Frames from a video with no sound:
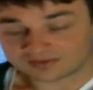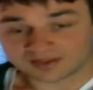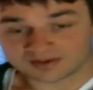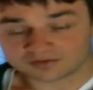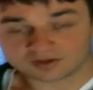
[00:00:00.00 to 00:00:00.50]

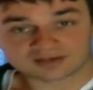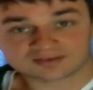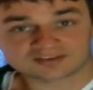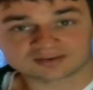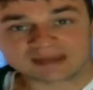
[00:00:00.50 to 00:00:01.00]
So I guess a
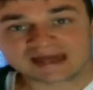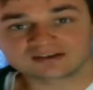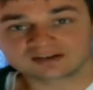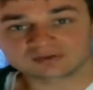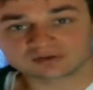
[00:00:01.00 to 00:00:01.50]

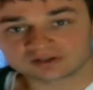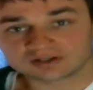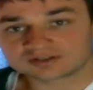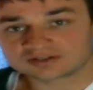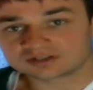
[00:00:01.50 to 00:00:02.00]
semantic
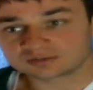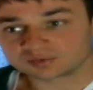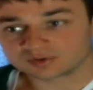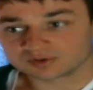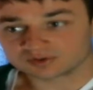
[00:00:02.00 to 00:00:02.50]
relationship
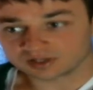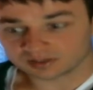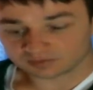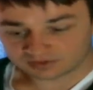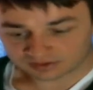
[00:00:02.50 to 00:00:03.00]
with
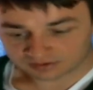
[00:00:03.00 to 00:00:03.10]
language.